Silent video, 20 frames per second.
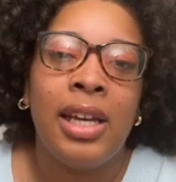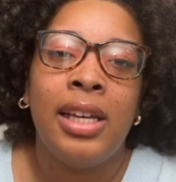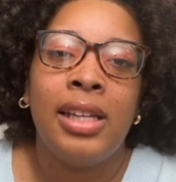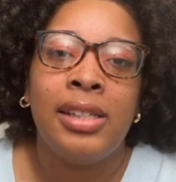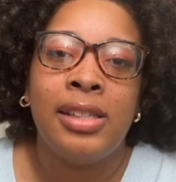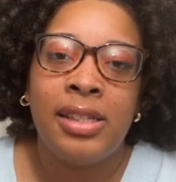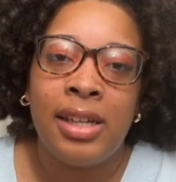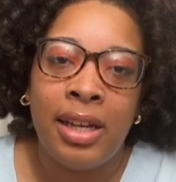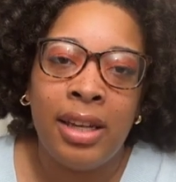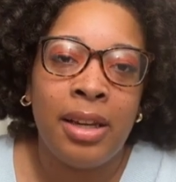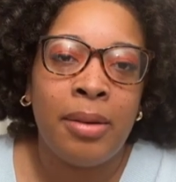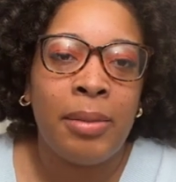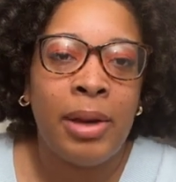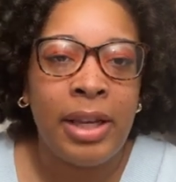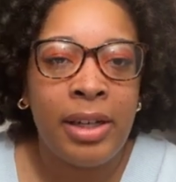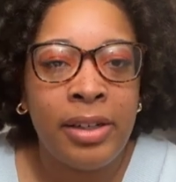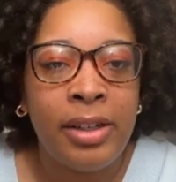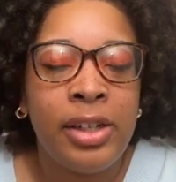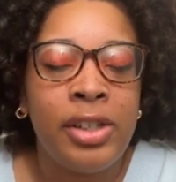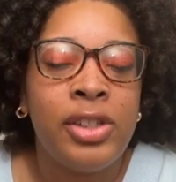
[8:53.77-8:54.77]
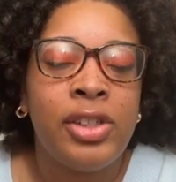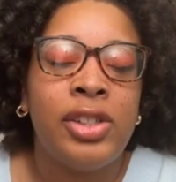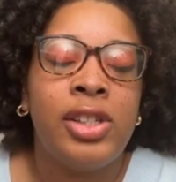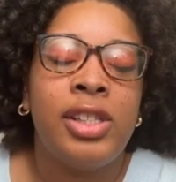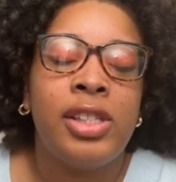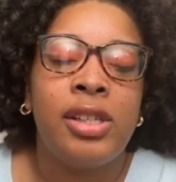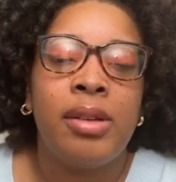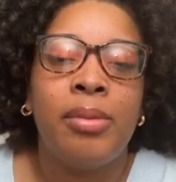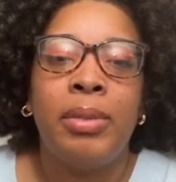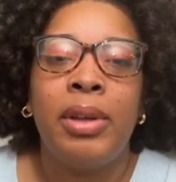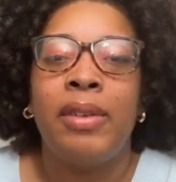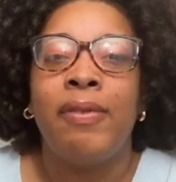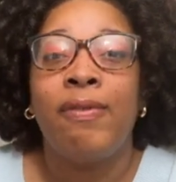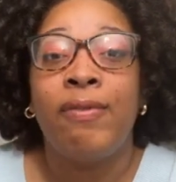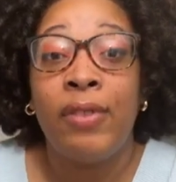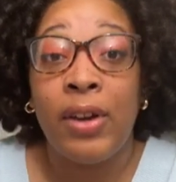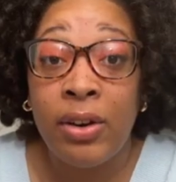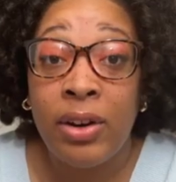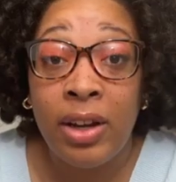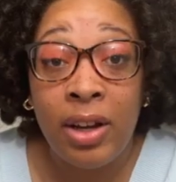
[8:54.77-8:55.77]
stating my intentions, and being
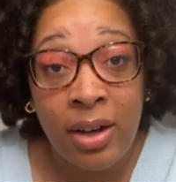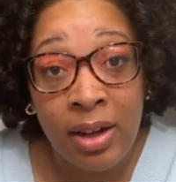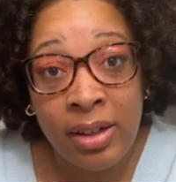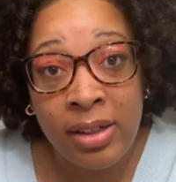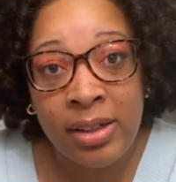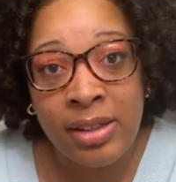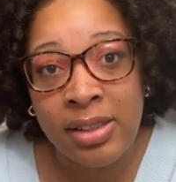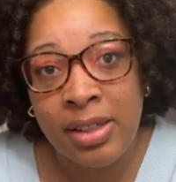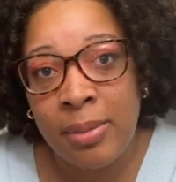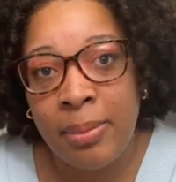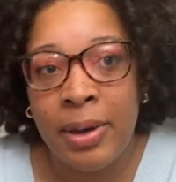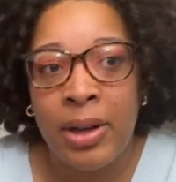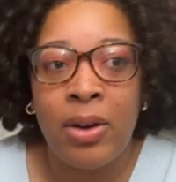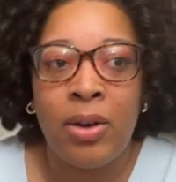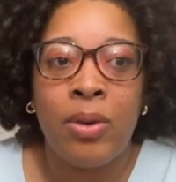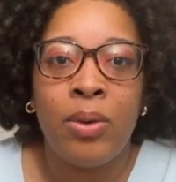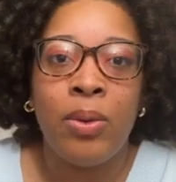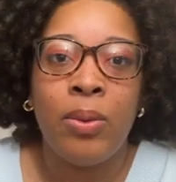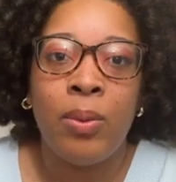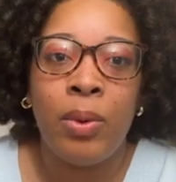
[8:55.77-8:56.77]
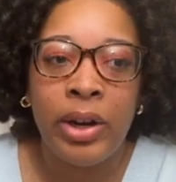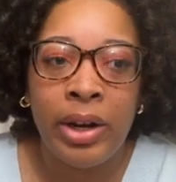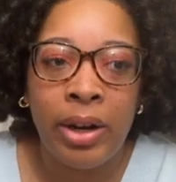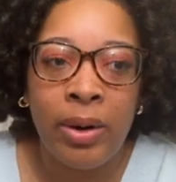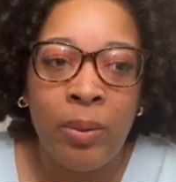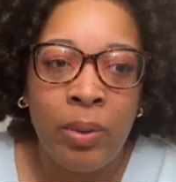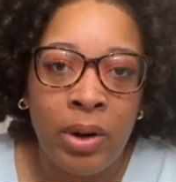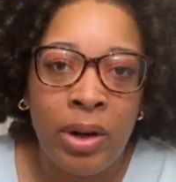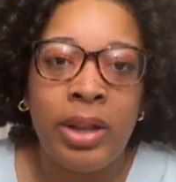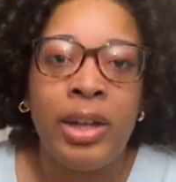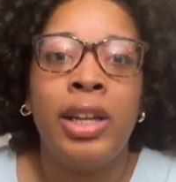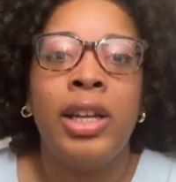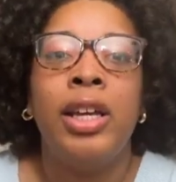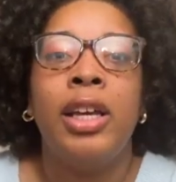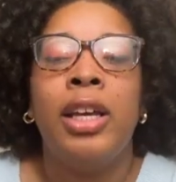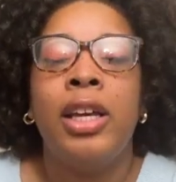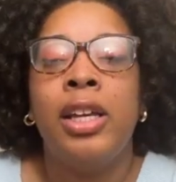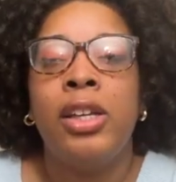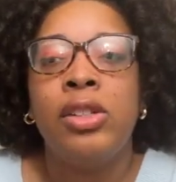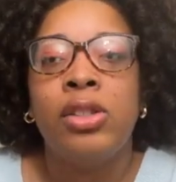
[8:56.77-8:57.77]
very honest about what I want
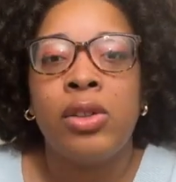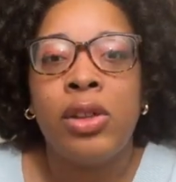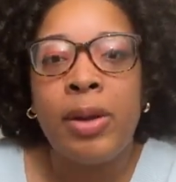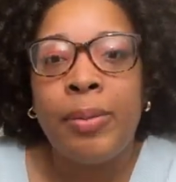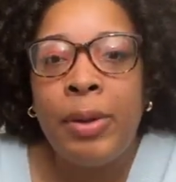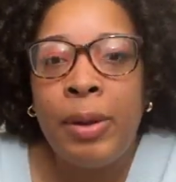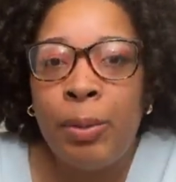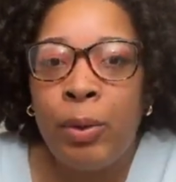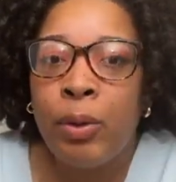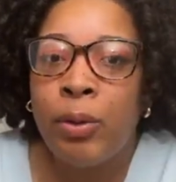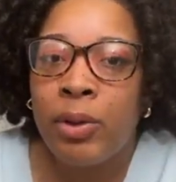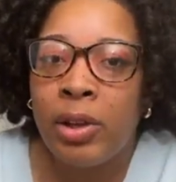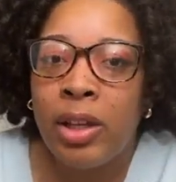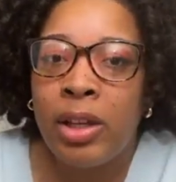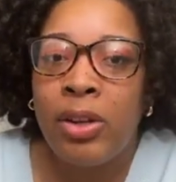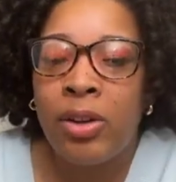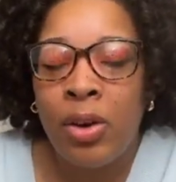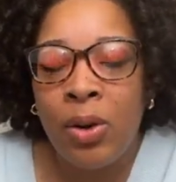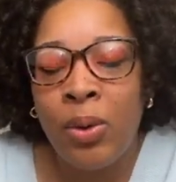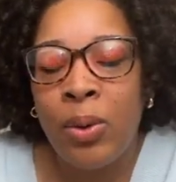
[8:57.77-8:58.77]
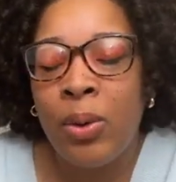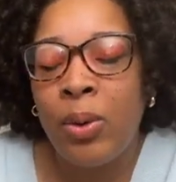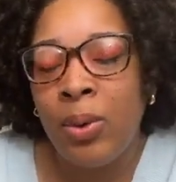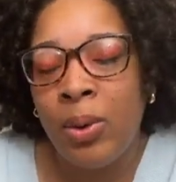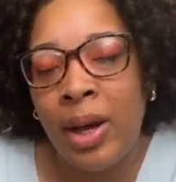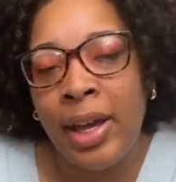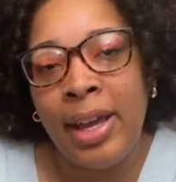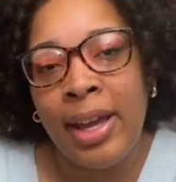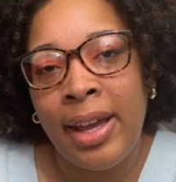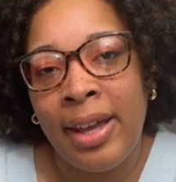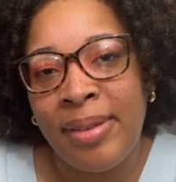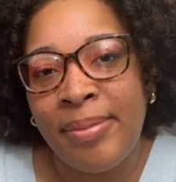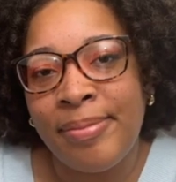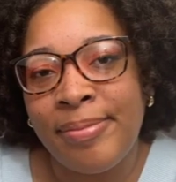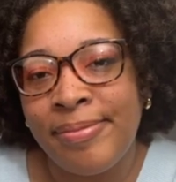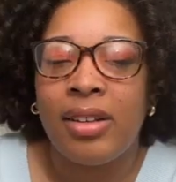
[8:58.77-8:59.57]
so that people really know who I am.